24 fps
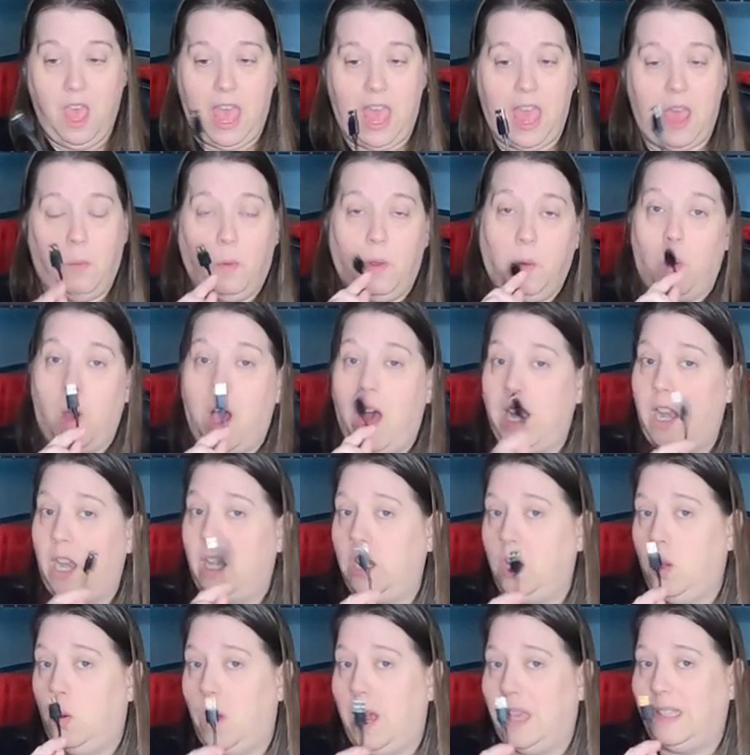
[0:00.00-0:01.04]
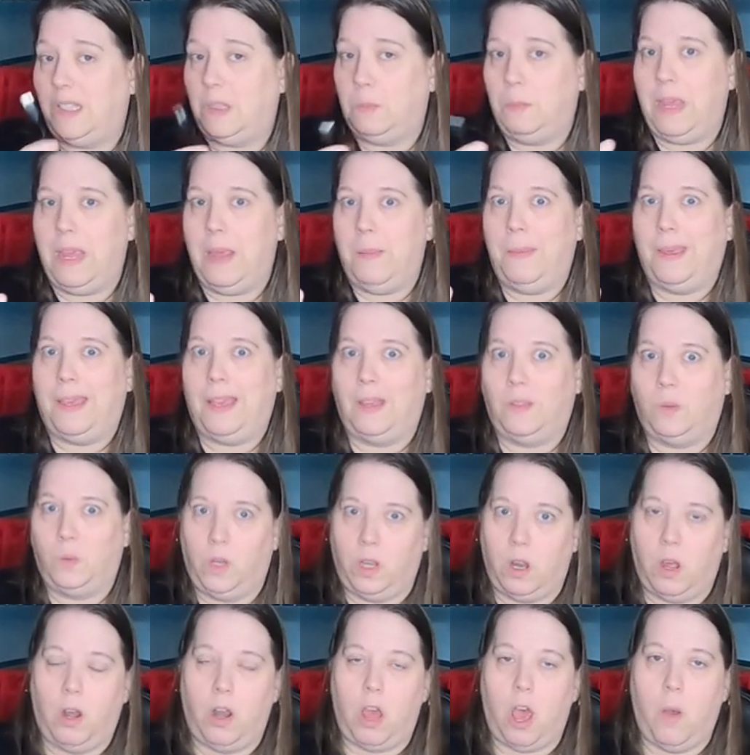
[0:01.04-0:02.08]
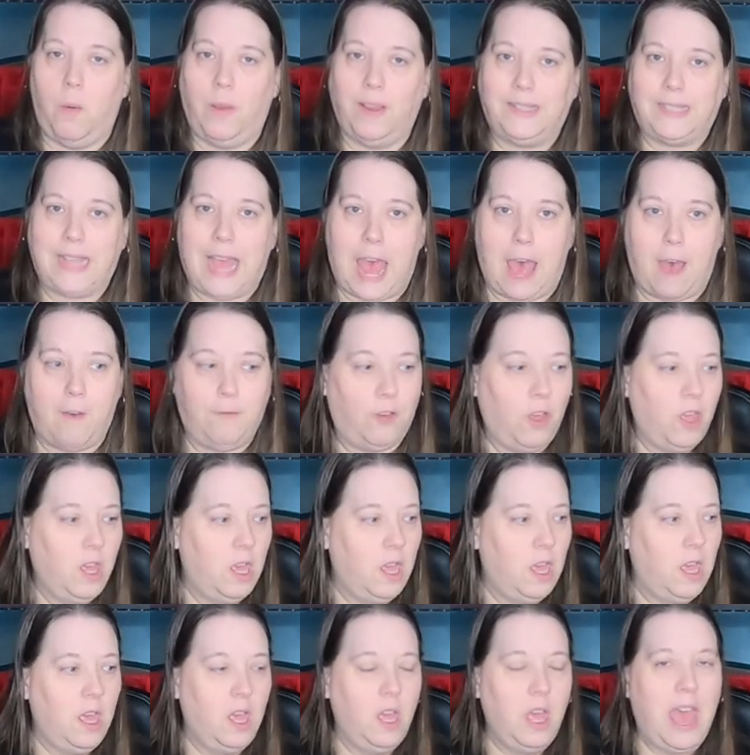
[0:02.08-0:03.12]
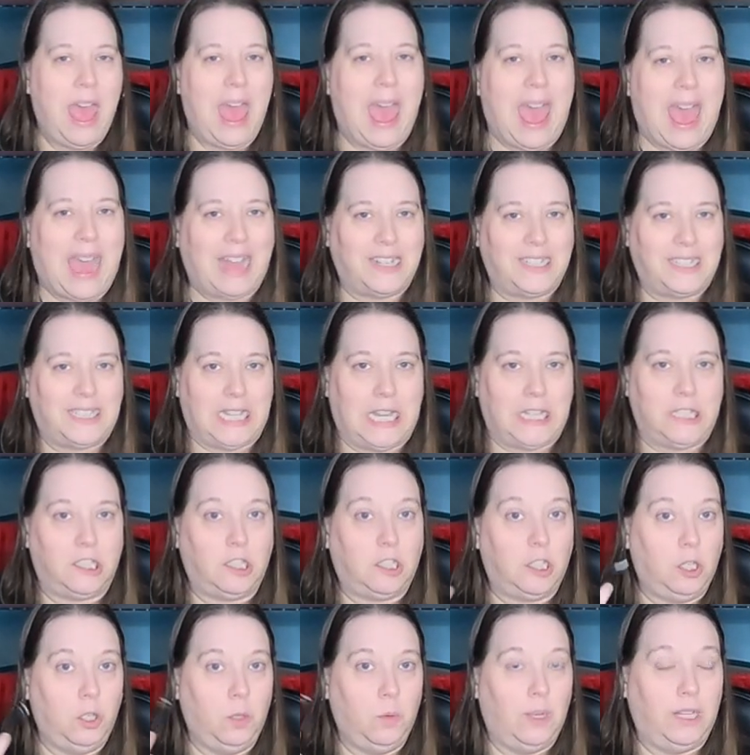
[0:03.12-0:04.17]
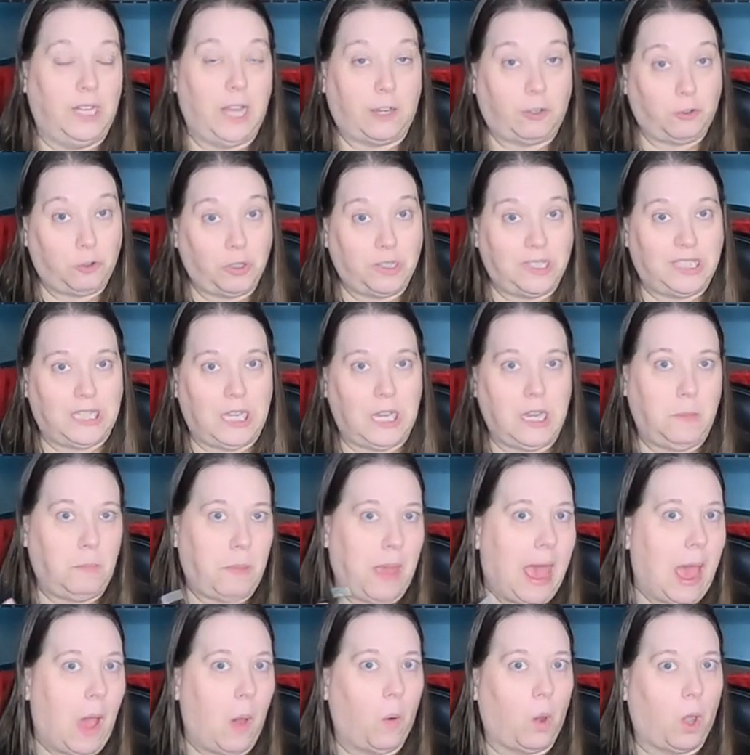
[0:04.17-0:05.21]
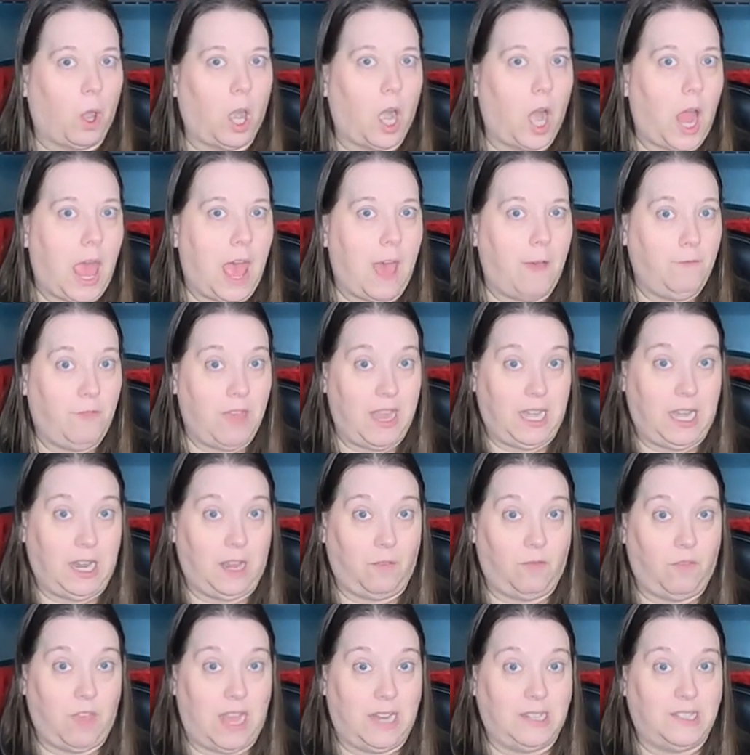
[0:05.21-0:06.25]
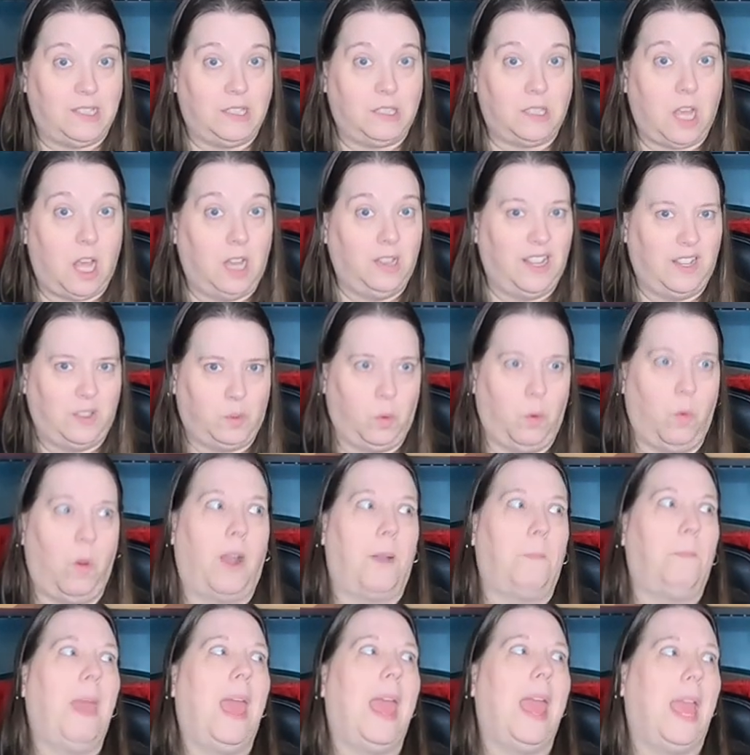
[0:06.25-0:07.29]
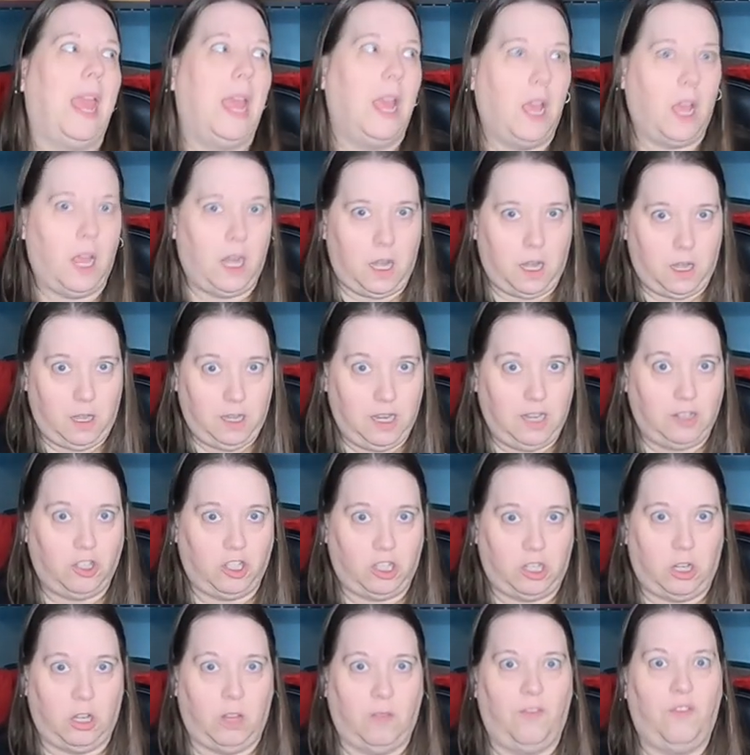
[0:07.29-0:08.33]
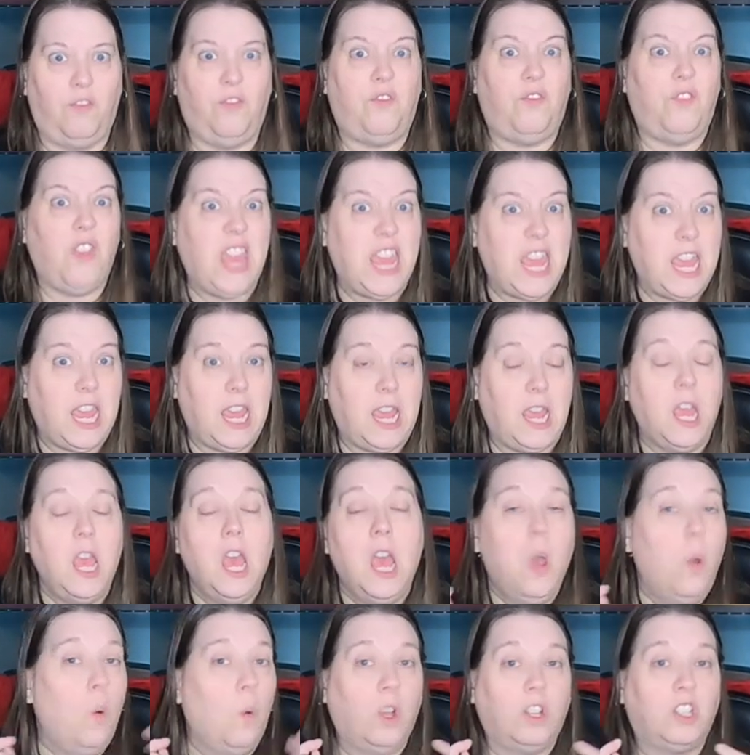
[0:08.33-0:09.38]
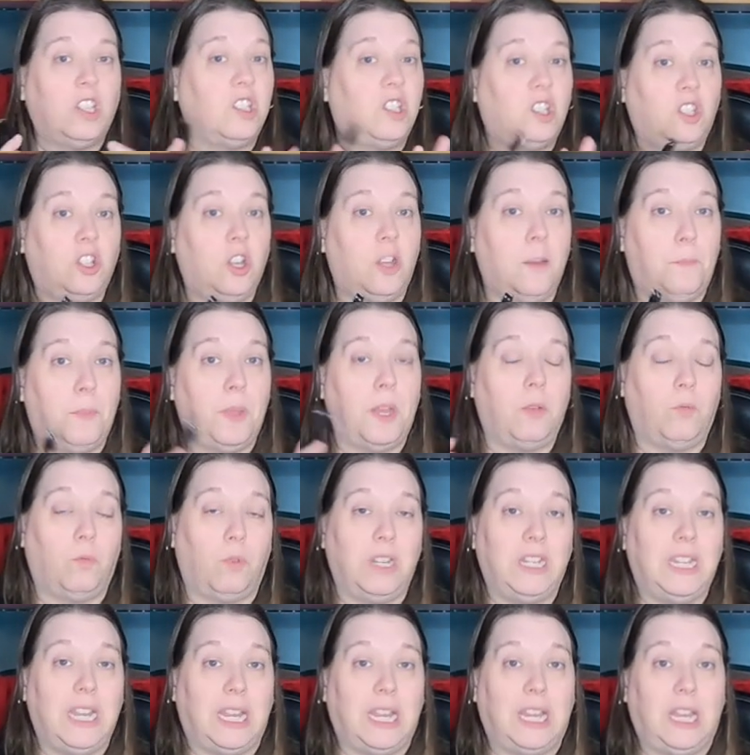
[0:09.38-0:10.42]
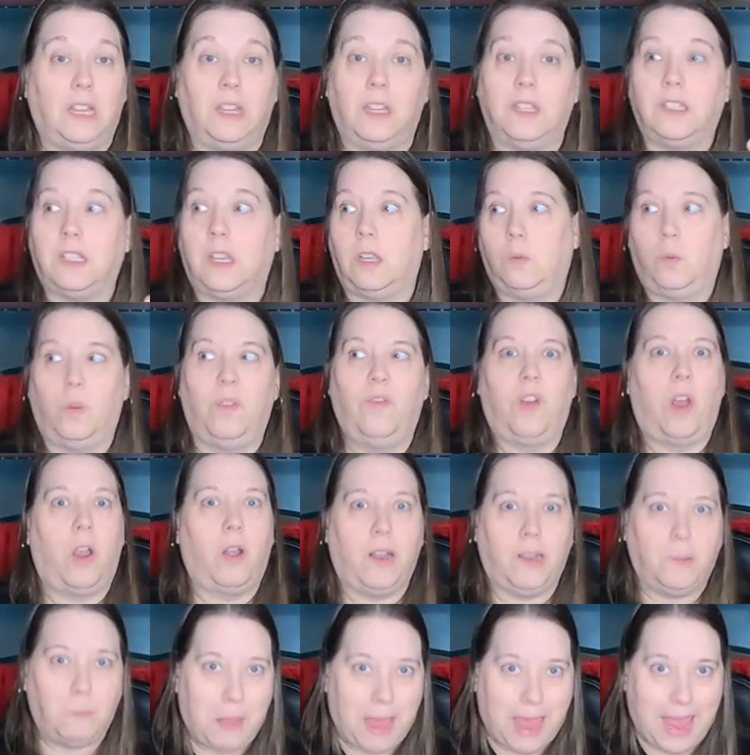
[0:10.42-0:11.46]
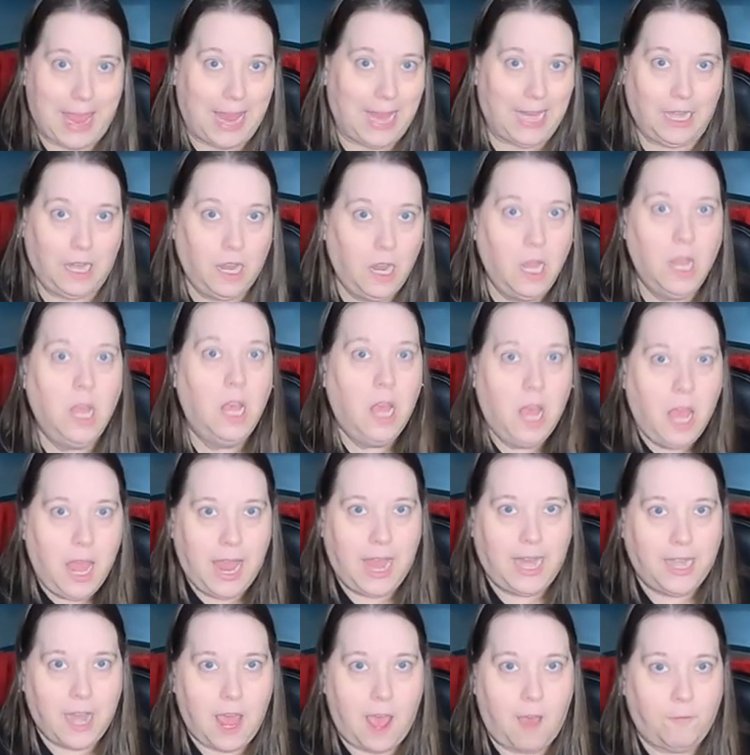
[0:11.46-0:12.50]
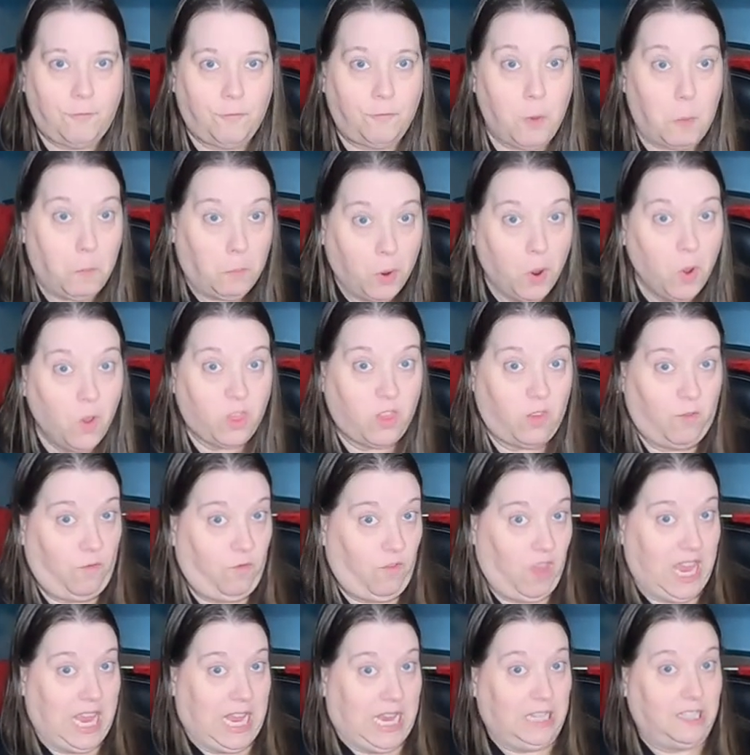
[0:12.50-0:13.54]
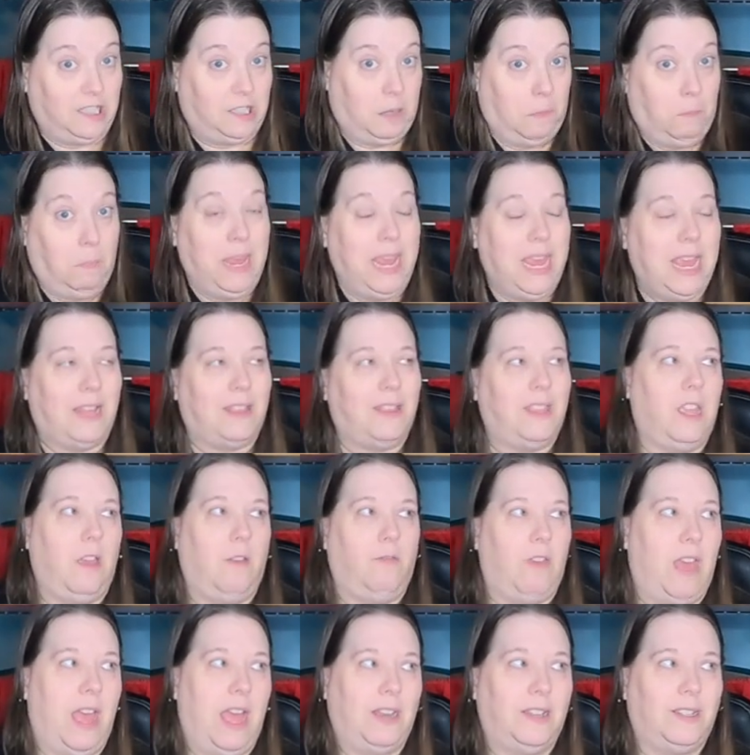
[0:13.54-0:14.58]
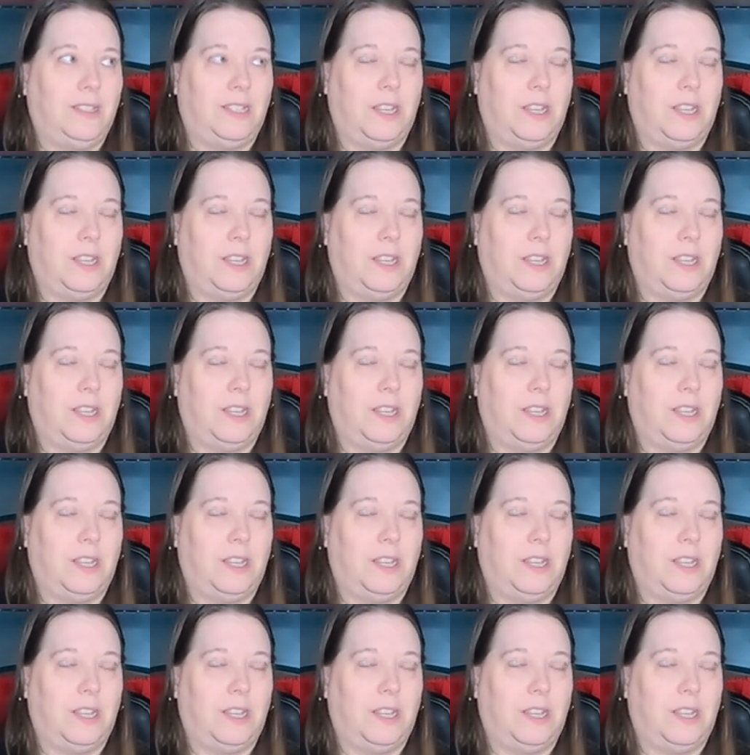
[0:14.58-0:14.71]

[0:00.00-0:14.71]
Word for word: And we wanted USB because we don't always have access to electricity power at vending events unless we want to pay an additional fee, which is stupid and ridiculous because we've already paid enough booth fees to be at the event.